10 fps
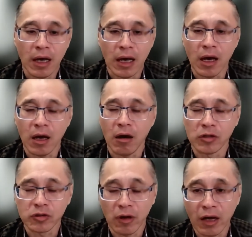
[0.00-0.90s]

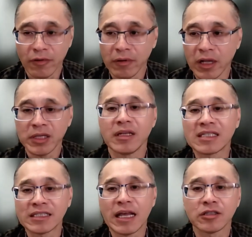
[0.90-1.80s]
also have a limited
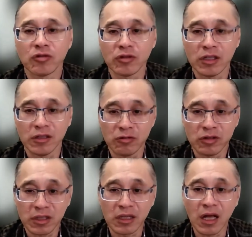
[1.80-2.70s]
access to
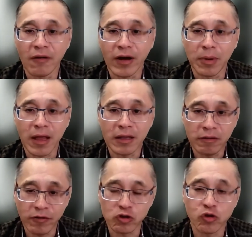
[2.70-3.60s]
the cadaver. But then the
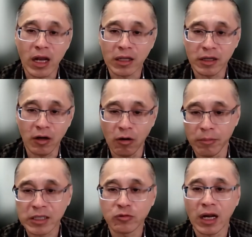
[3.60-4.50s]
virtual reality or
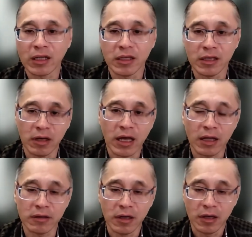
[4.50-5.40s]
mixed reality,
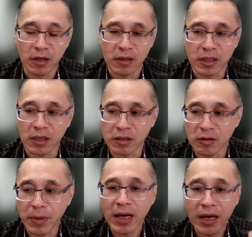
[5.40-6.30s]
you
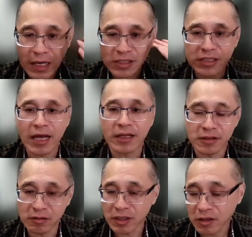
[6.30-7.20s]
buy a headset. It
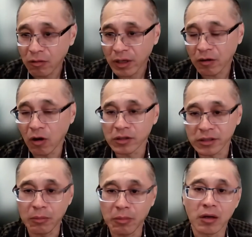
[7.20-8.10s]
only costs a
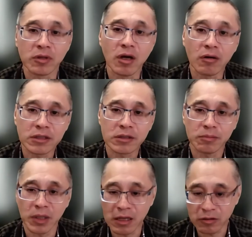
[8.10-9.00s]
couple $100,
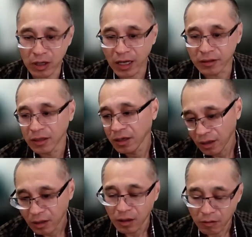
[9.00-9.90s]
but then you can
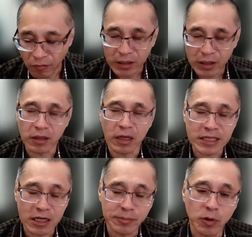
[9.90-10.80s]
widely
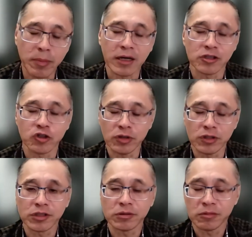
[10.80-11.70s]
accessible by
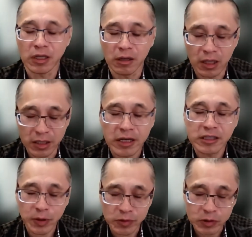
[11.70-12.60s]
students. The learning
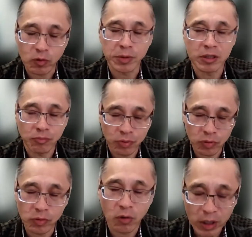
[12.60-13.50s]
experience will be
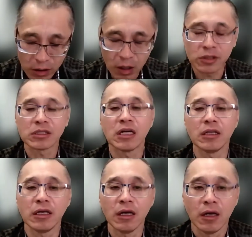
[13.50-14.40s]
improved. Quite a lot of
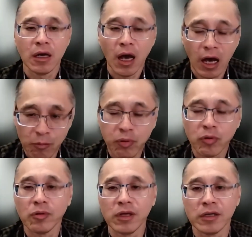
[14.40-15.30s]
study have proved,